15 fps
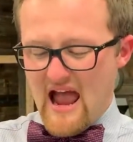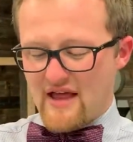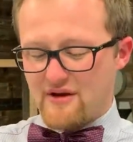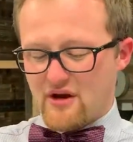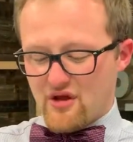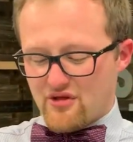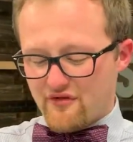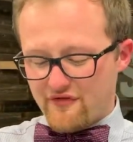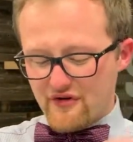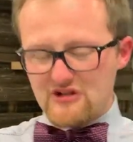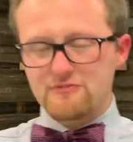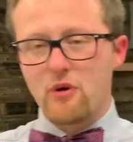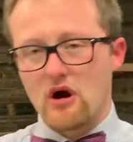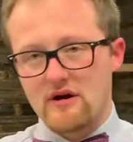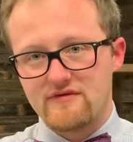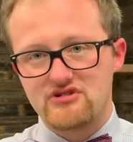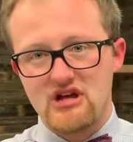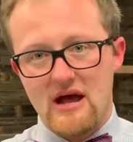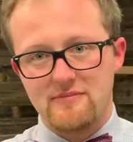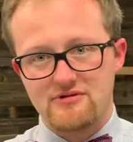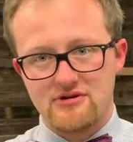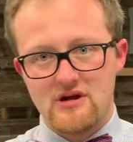And the first part of
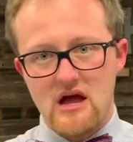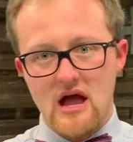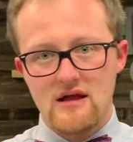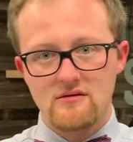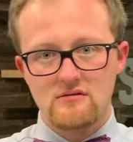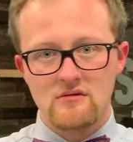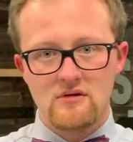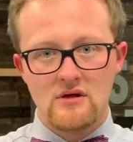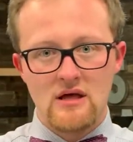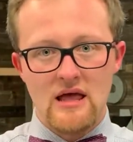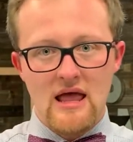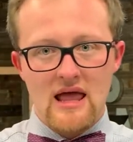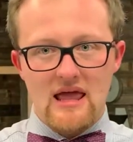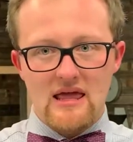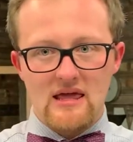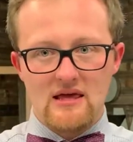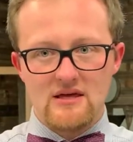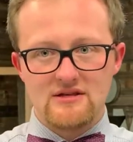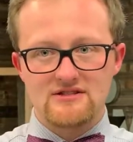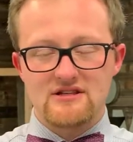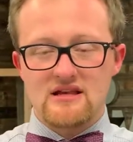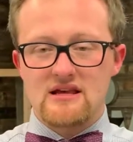chapter 9
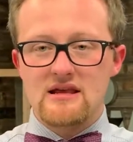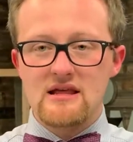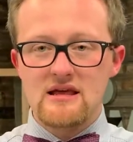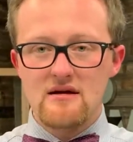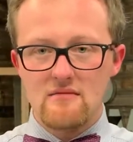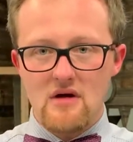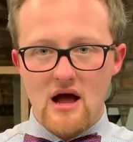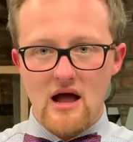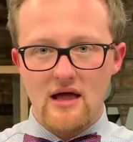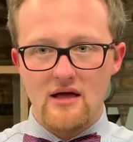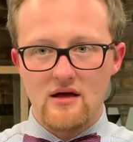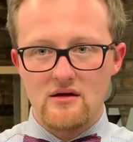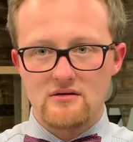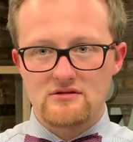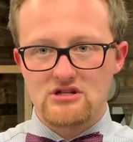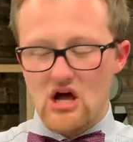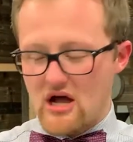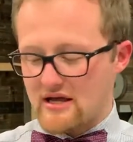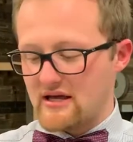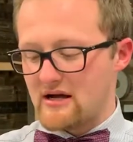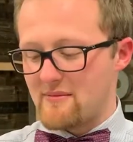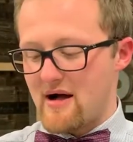is Nehemiah
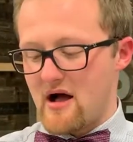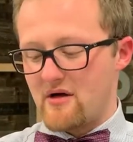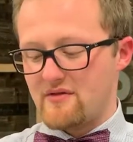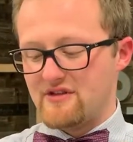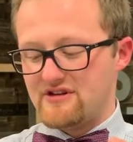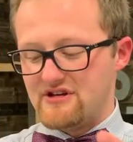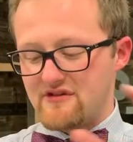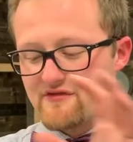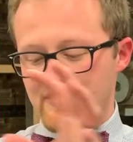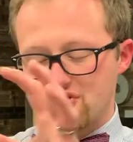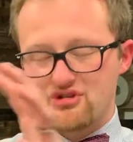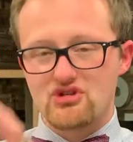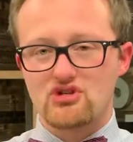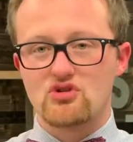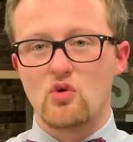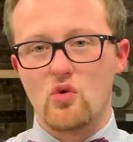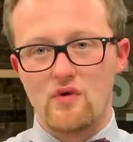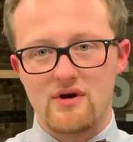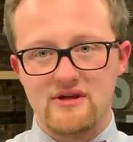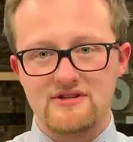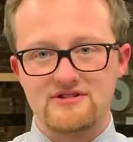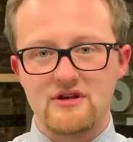talking about the different
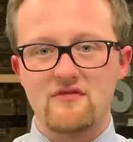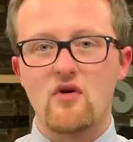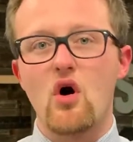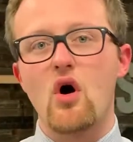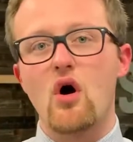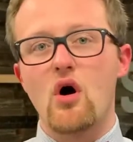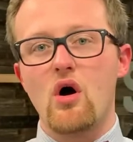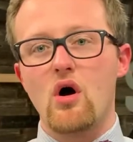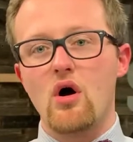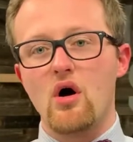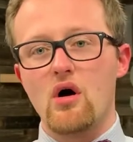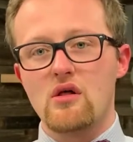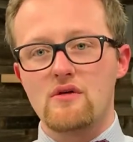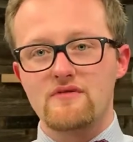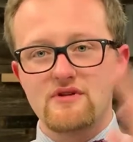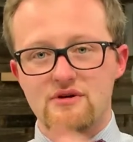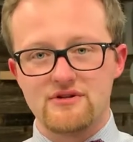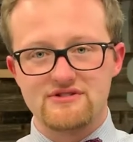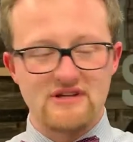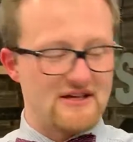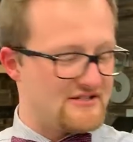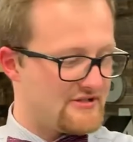stories of all of the
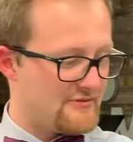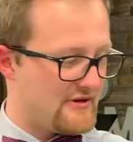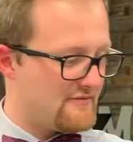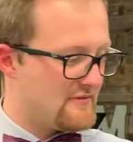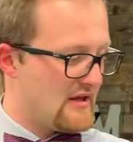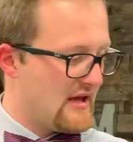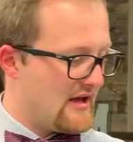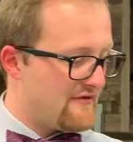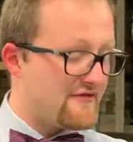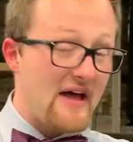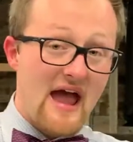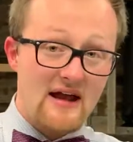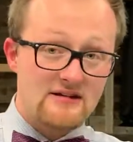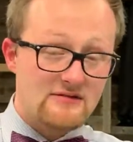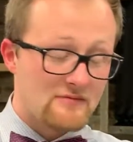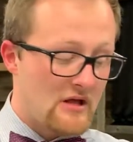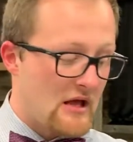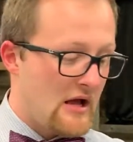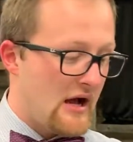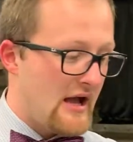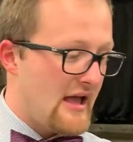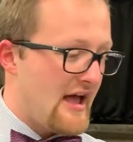Old Testament. In fact,
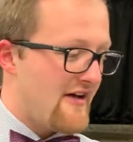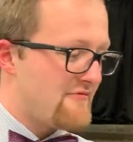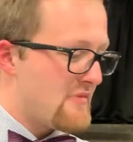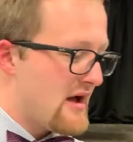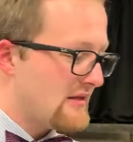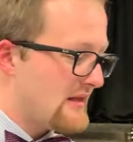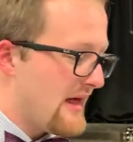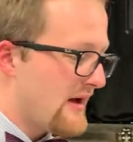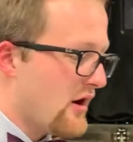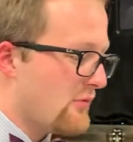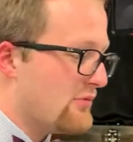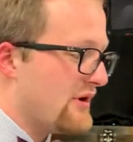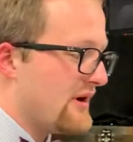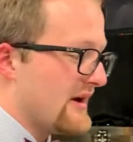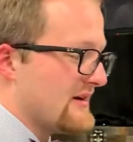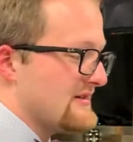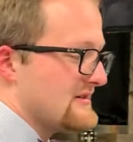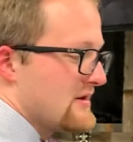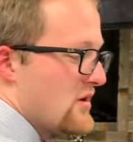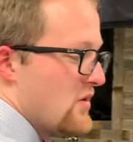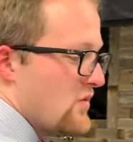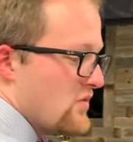I have my Lego
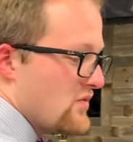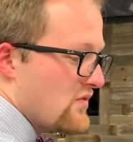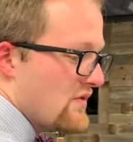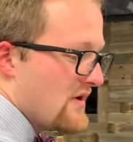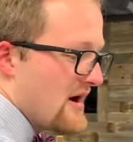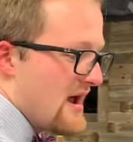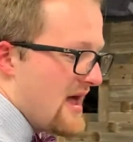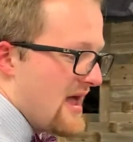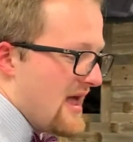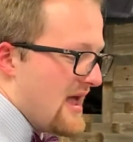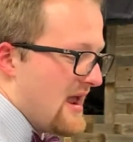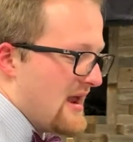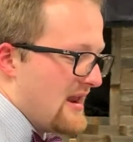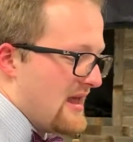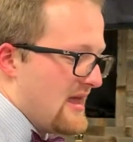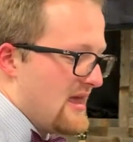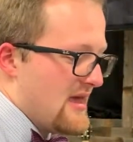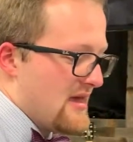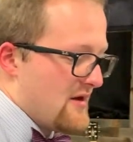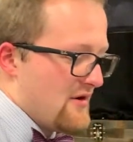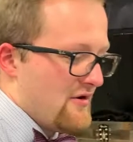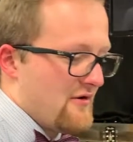bricks right
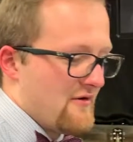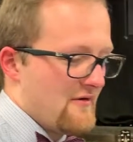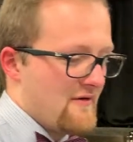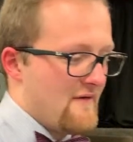here.